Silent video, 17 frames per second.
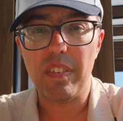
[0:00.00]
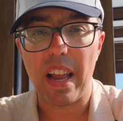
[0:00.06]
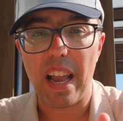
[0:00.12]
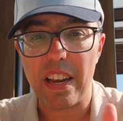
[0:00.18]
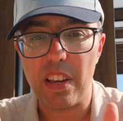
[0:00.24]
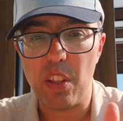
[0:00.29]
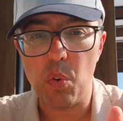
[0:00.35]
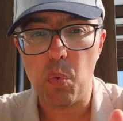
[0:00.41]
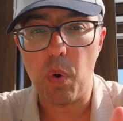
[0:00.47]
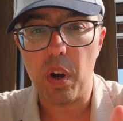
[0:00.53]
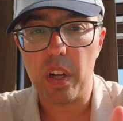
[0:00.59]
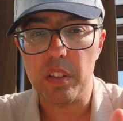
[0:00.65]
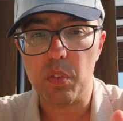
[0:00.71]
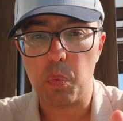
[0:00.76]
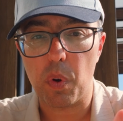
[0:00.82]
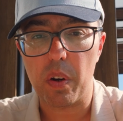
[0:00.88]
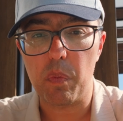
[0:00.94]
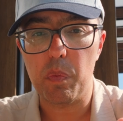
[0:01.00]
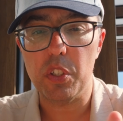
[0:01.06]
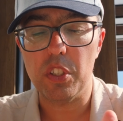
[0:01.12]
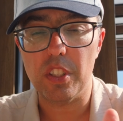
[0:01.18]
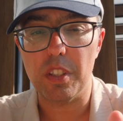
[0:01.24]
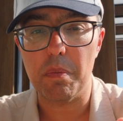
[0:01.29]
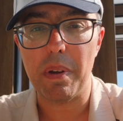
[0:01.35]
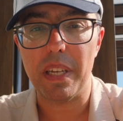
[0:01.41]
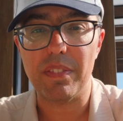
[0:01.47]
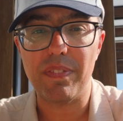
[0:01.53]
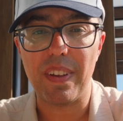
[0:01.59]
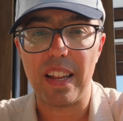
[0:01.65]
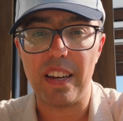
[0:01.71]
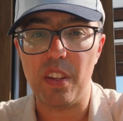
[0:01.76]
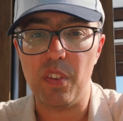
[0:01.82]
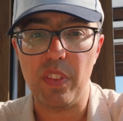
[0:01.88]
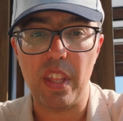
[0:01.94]
and you want one which is the best
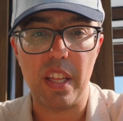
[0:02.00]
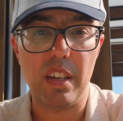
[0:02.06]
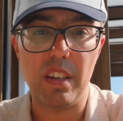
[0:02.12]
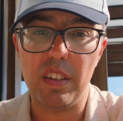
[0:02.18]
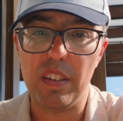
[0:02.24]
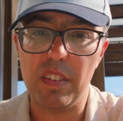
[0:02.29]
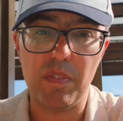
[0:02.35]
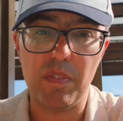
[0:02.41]
value, then